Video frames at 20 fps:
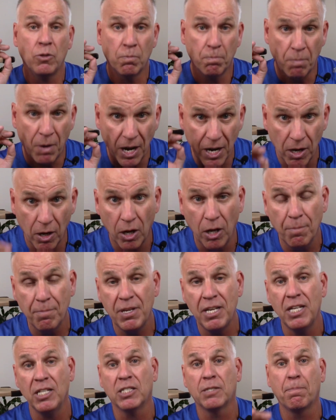by all
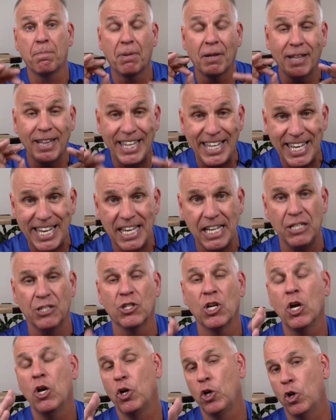means, please
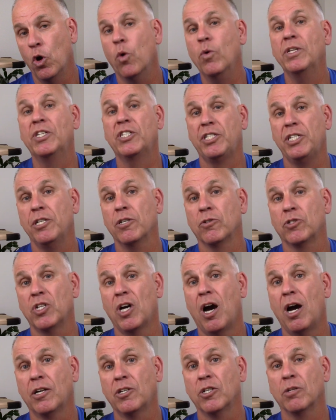go and see your
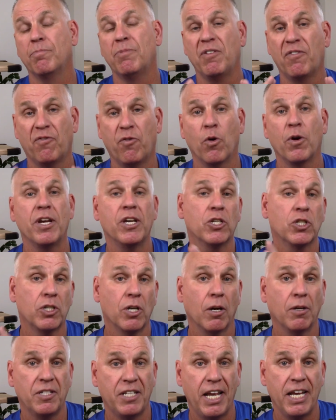doctor before you
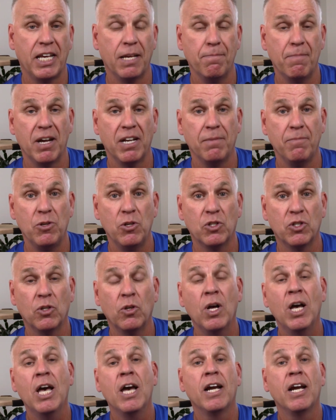start taking Metamucil,